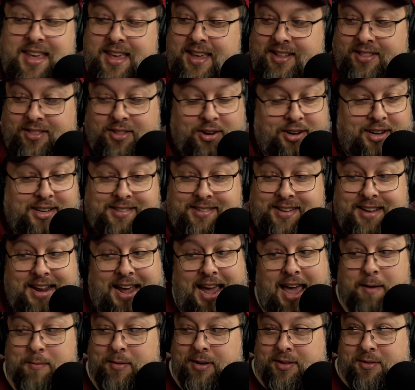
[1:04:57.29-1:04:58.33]
Look, it's gonna
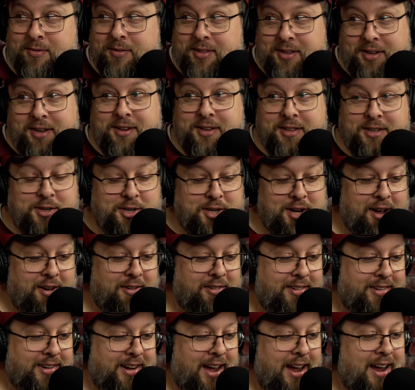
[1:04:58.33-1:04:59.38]
happen. It's for the good of the show.
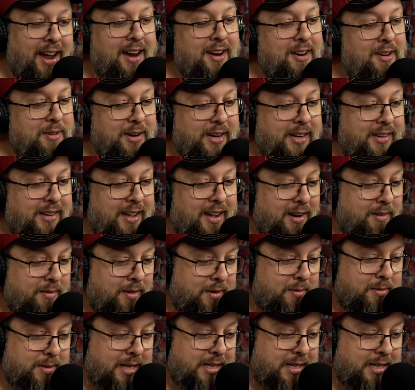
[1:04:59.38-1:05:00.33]
Okay. I know we didn't talk about it, but